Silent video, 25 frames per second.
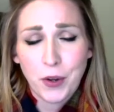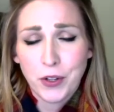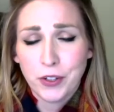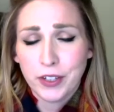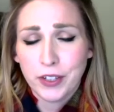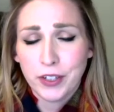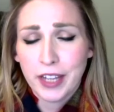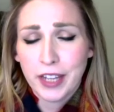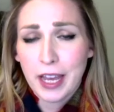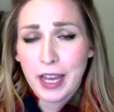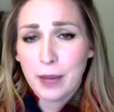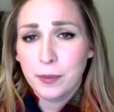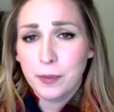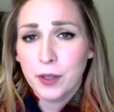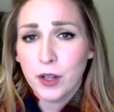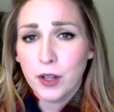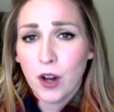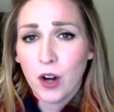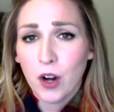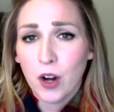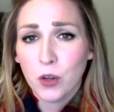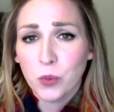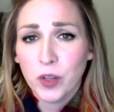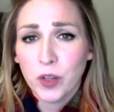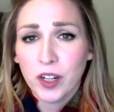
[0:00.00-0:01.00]
your cabinet
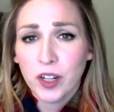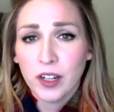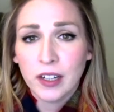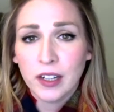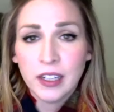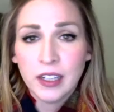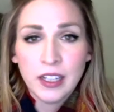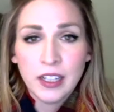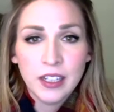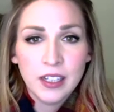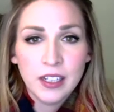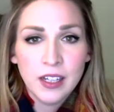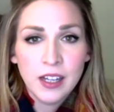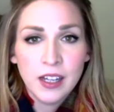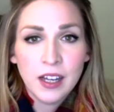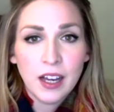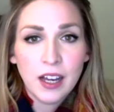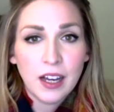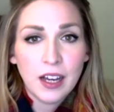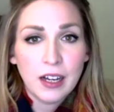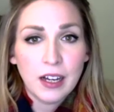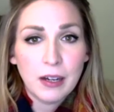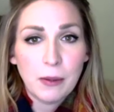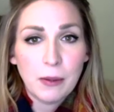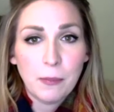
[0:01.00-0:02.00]
hardware,
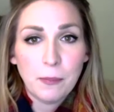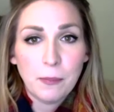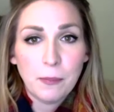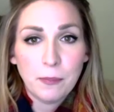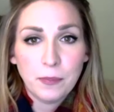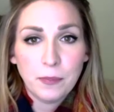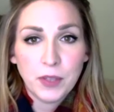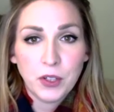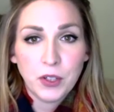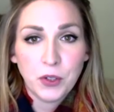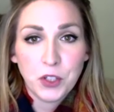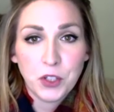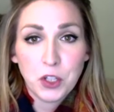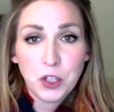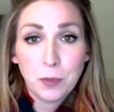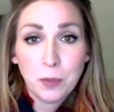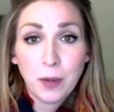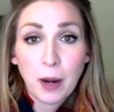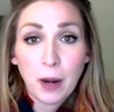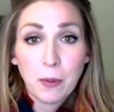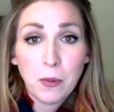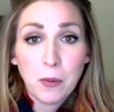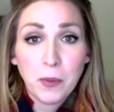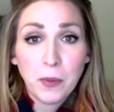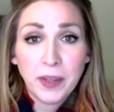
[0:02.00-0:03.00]
you can
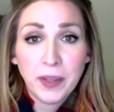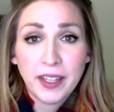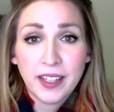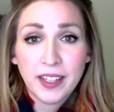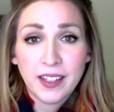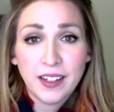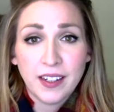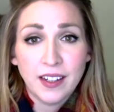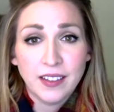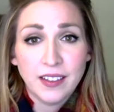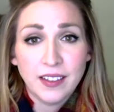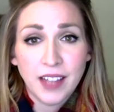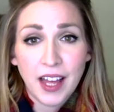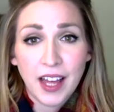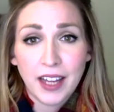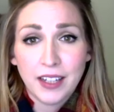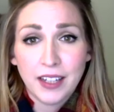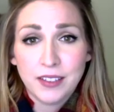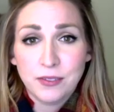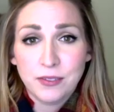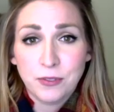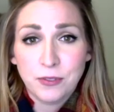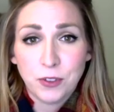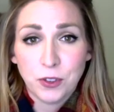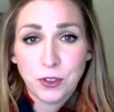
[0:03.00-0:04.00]
probably get a
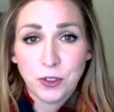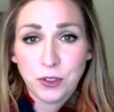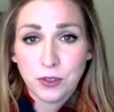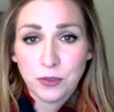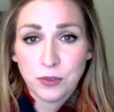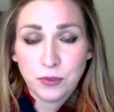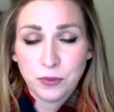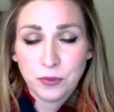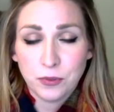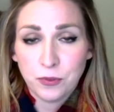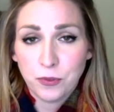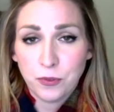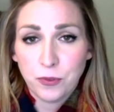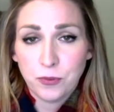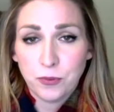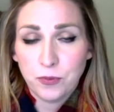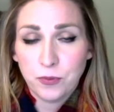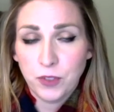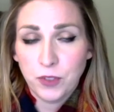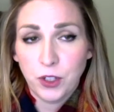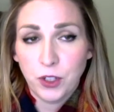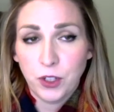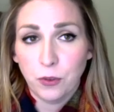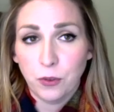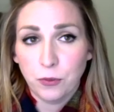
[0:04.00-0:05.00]
lot for
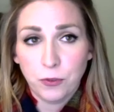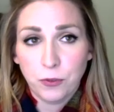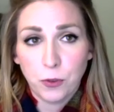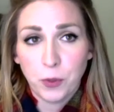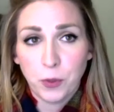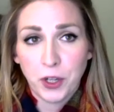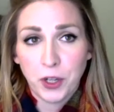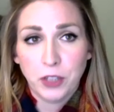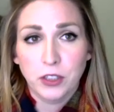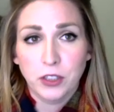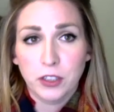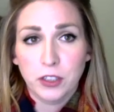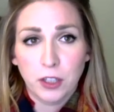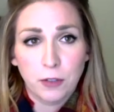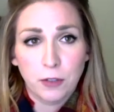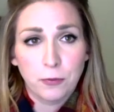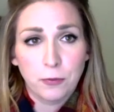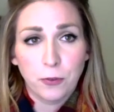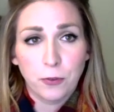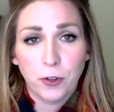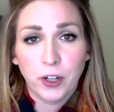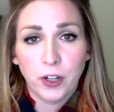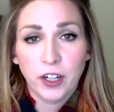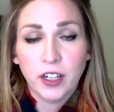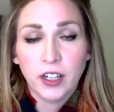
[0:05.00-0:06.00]
what you're looking
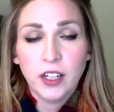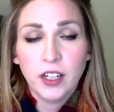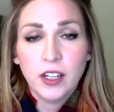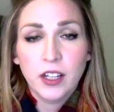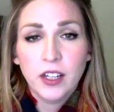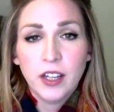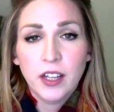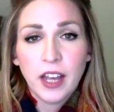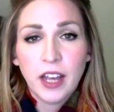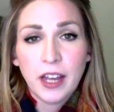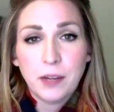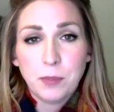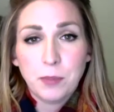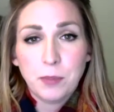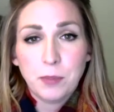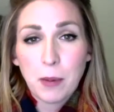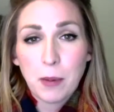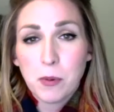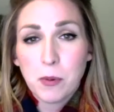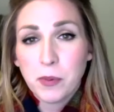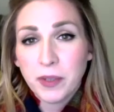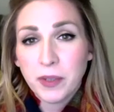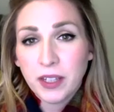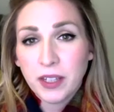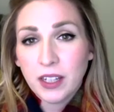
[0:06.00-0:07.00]
for and
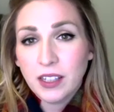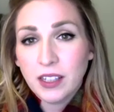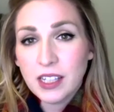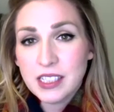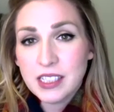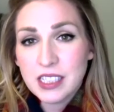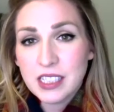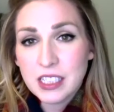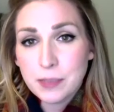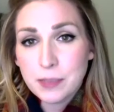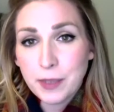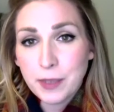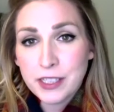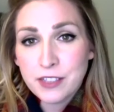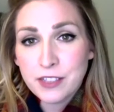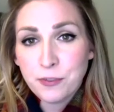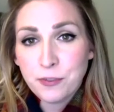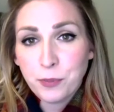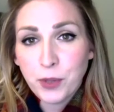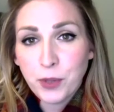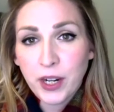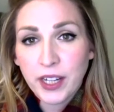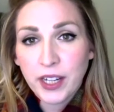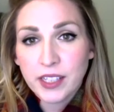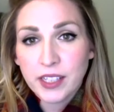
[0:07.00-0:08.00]
probably at a less
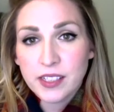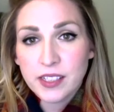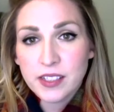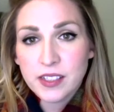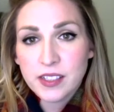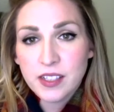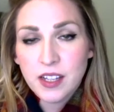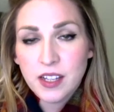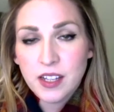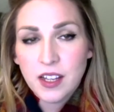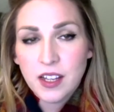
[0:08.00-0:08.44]
expensive price.